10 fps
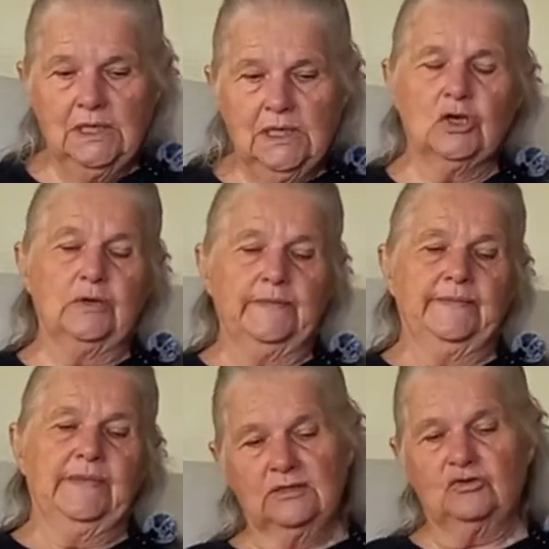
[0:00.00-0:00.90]
So
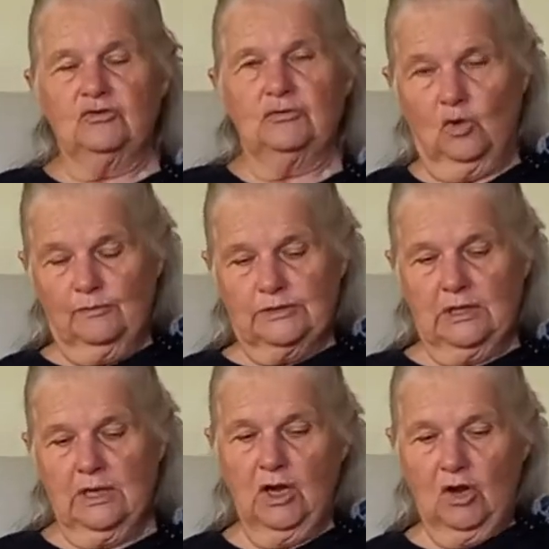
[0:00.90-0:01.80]
it absorbs
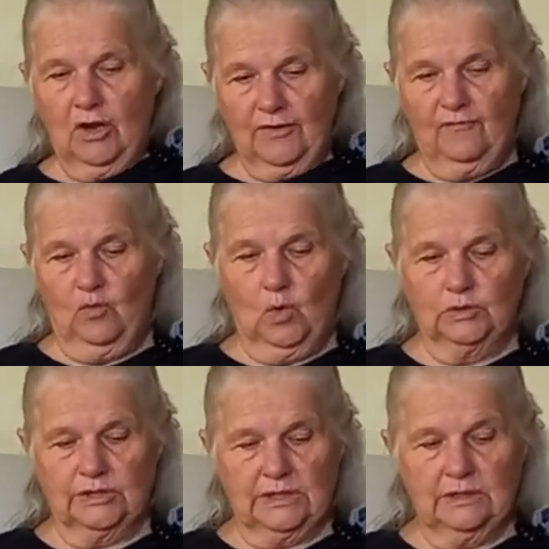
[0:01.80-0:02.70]
a lot of
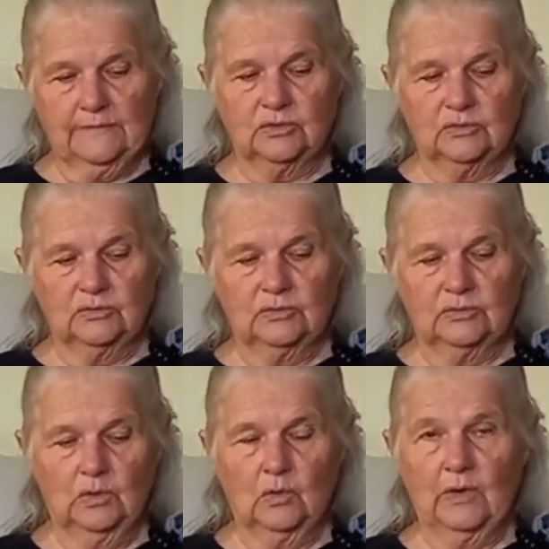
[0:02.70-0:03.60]
water to
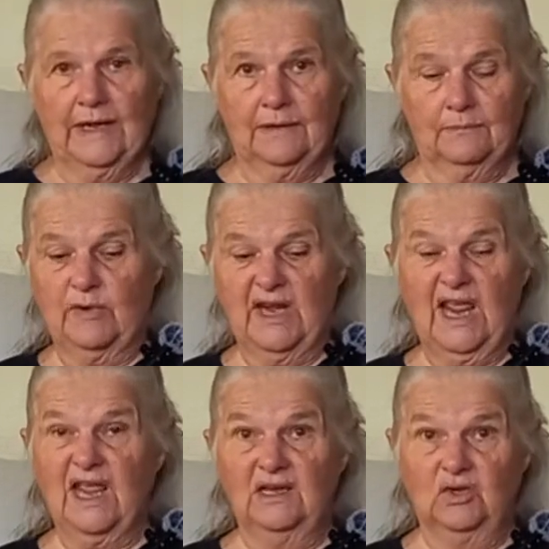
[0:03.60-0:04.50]
your
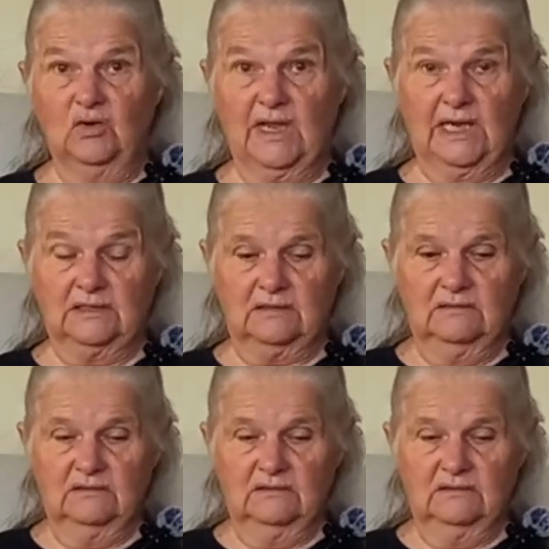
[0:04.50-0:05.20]
bread and in your gut.